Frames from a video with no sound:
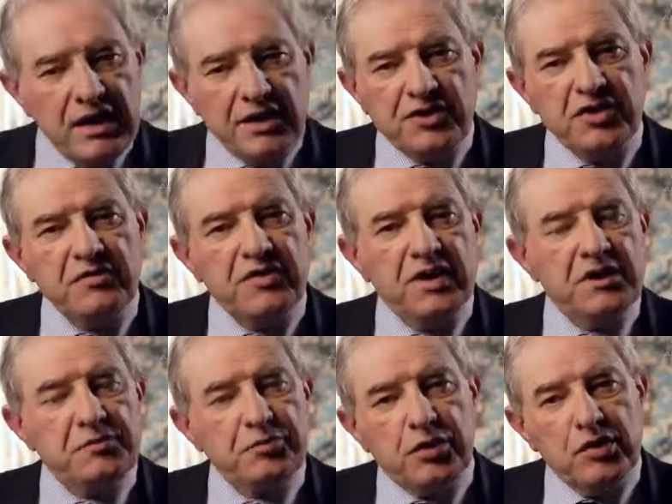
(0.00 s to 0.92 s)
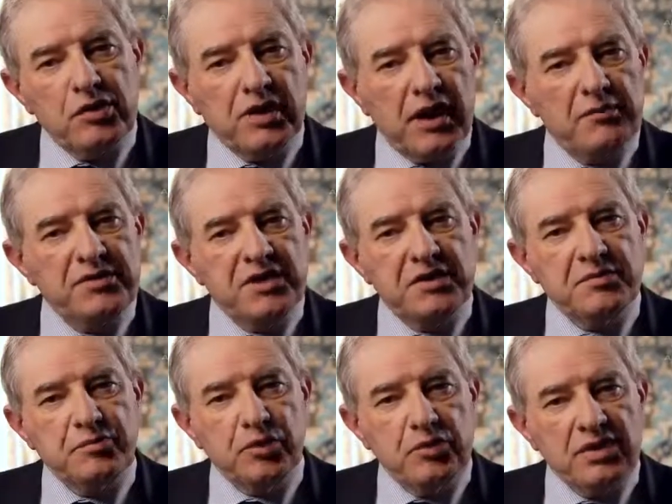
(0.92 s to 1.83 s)
each of these programs is
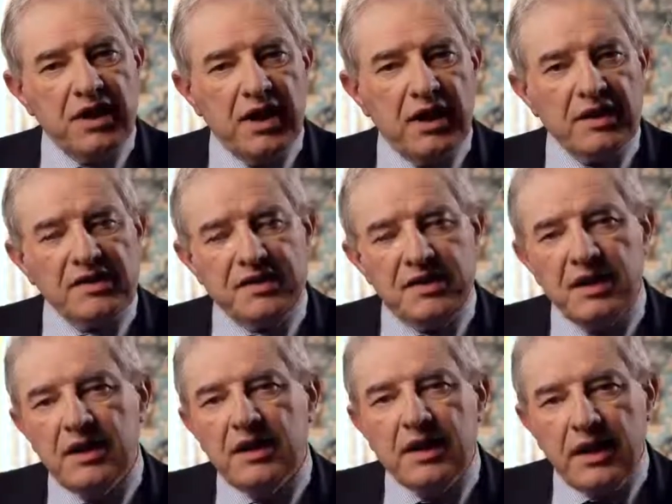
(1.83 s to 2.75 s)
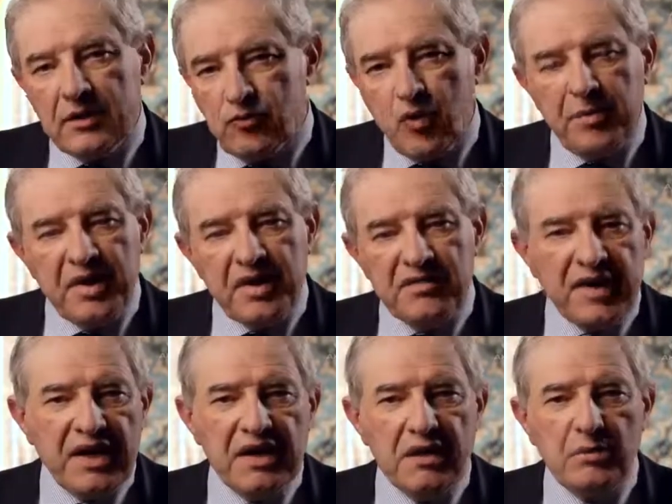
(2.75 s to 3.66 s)
broadcast, it will be
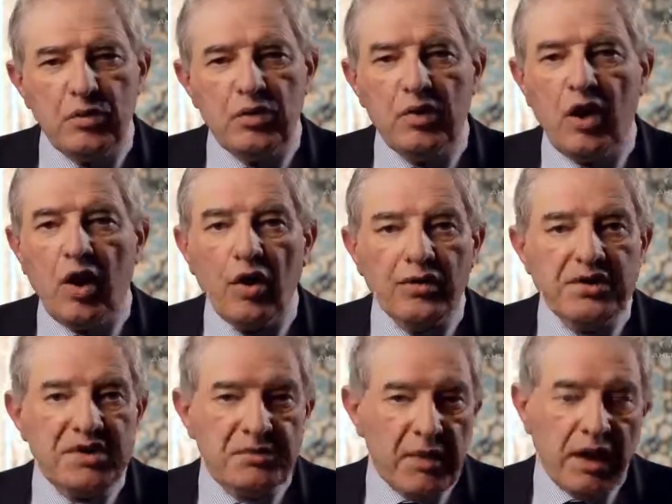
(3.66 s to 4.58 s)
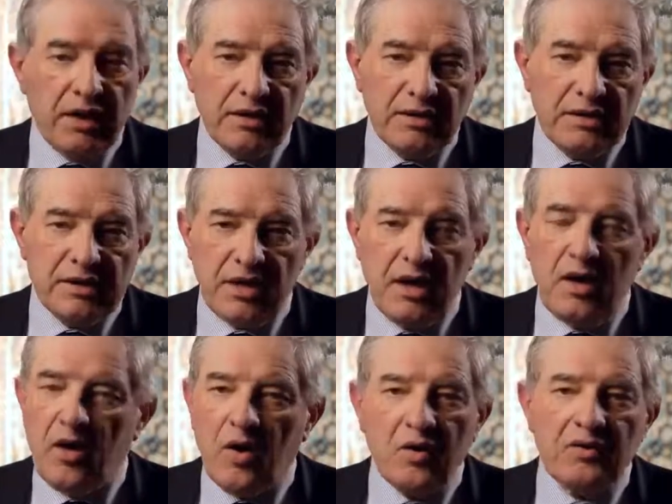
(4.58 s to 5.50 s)
available on demand
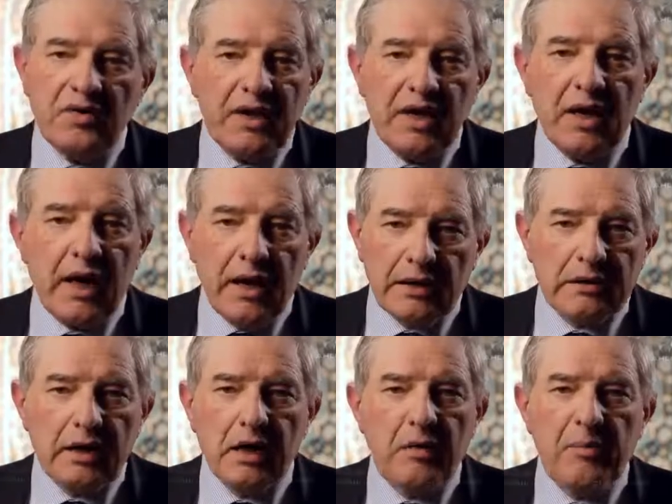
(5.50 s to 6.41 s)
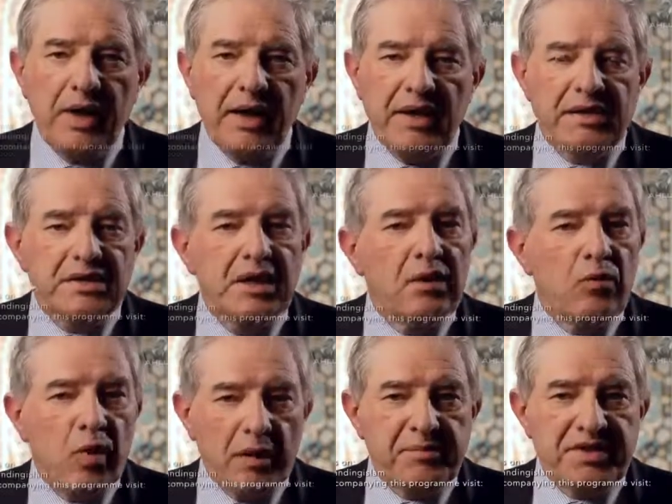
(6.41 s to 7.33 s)
on the Ahl al-Bayt
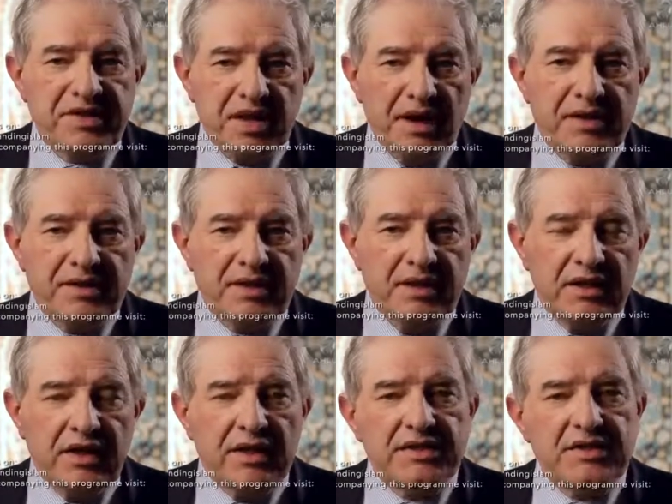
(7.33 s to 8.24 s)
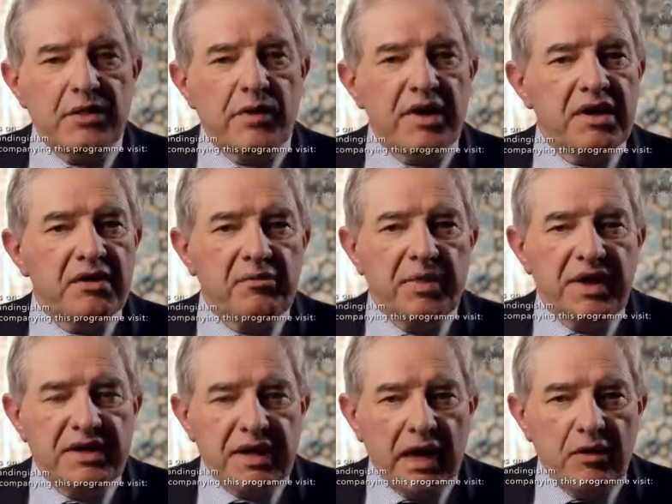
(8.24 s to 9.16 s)
website, so it can
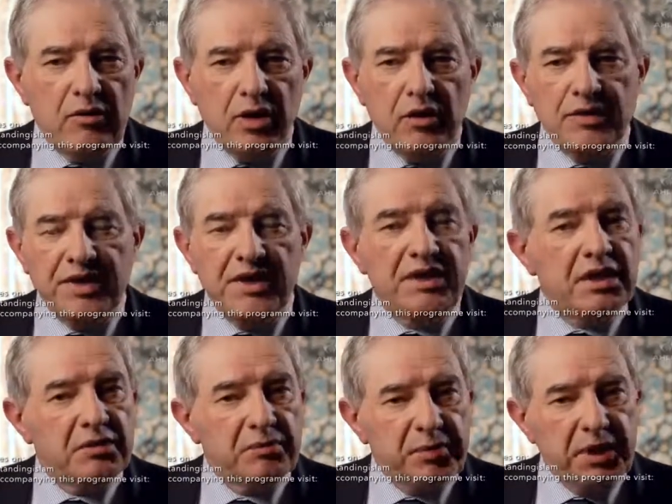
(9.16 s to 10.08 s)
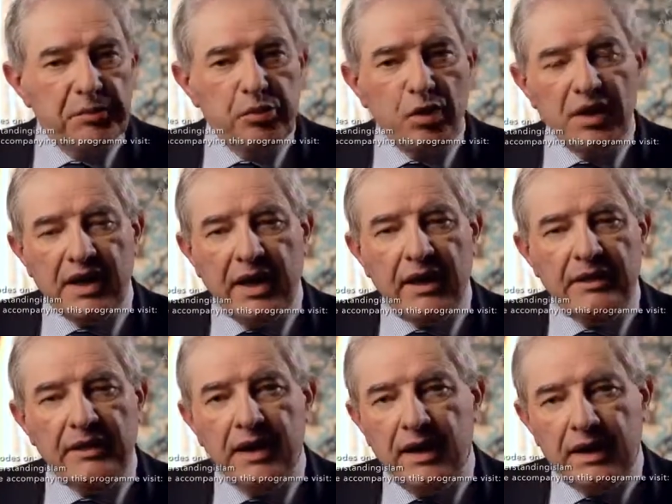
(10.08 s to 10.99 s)
be downloaded and people
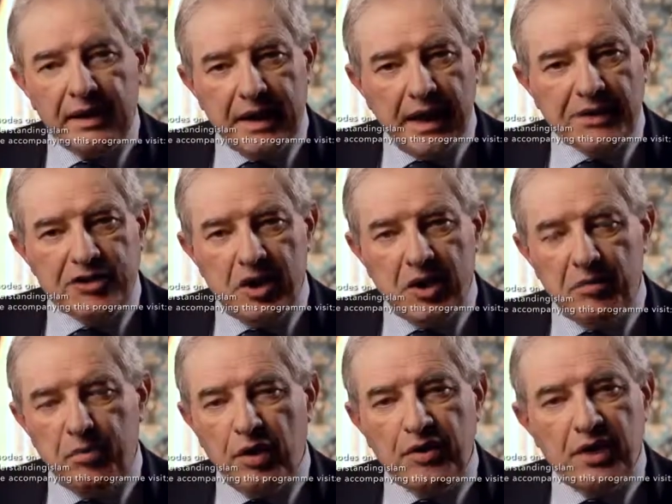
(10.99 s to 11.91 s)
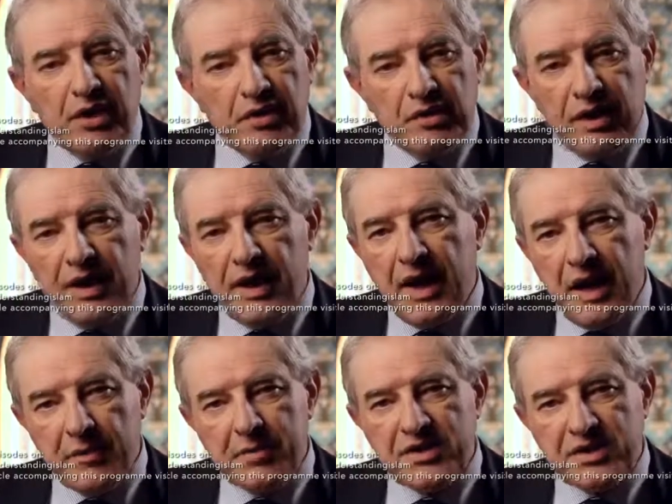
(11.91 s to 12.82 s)
can catch up on earlier
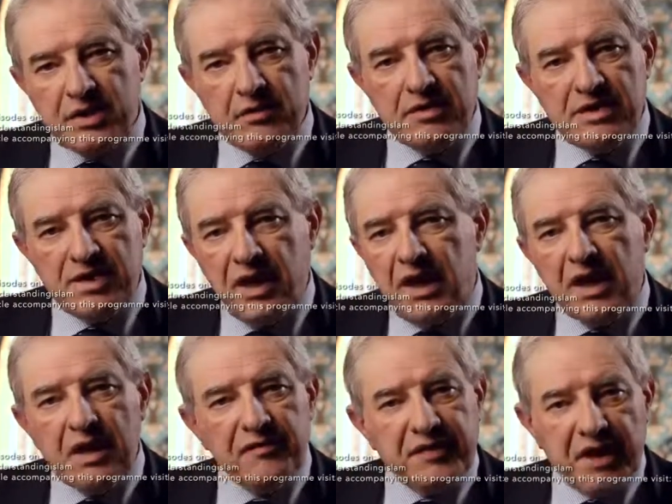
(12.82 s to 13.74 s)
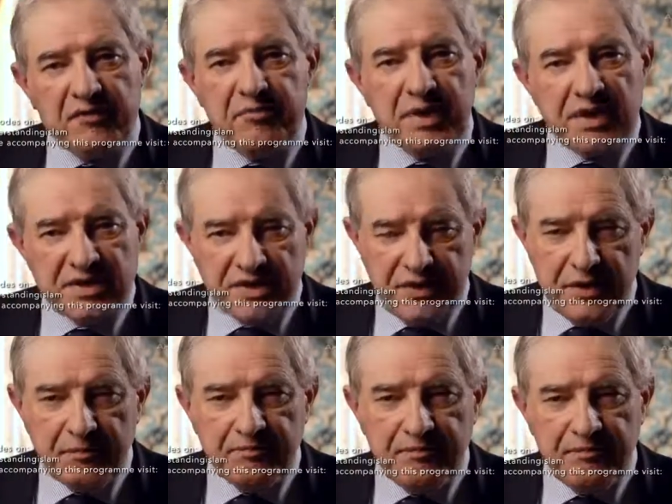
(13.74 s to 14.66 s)
episodes if they've missed
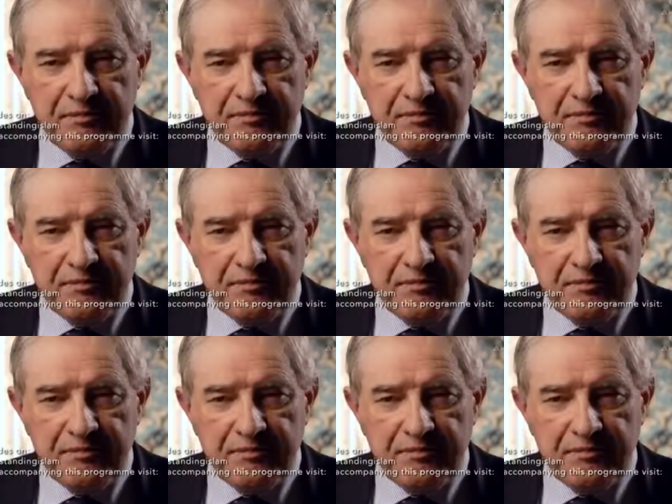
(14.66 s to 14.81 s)
them.